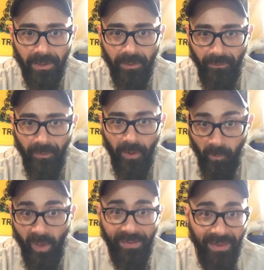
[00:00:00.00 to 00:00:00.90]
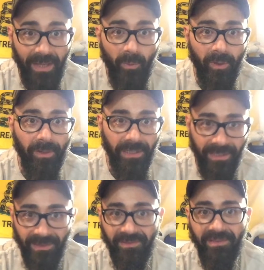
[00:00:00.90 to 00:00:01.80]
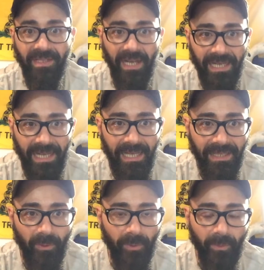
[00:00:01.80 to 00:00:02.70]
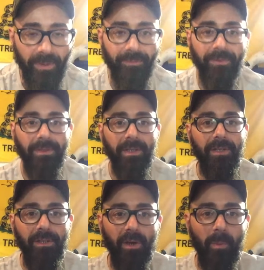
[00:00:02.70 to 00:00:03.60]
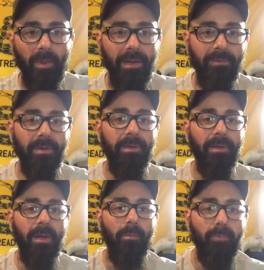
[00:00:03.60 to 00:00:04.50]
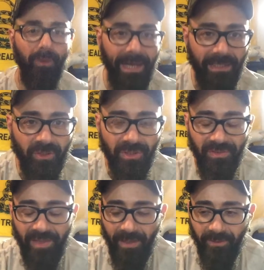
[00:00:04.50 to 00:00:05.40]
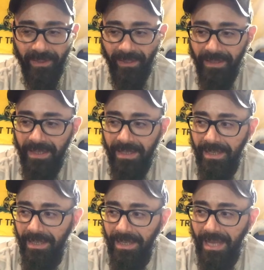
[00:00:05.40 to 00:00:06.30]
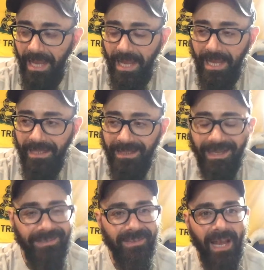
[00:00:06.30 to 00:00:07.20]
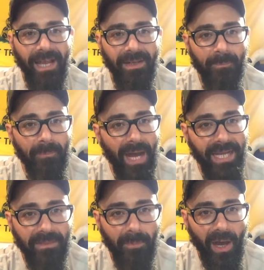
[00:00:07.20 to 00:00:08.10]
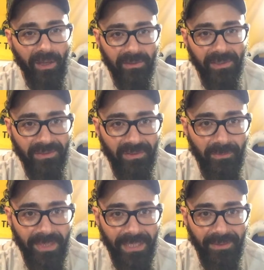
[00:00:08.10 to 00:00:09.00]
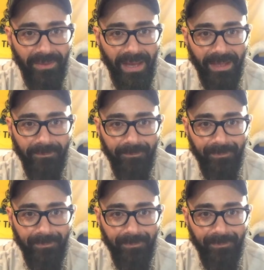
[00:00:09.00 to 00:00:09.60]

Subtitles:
from when they were in the CIA or wherever, whatever branches they were in. And it's kind of mind-boggling to me that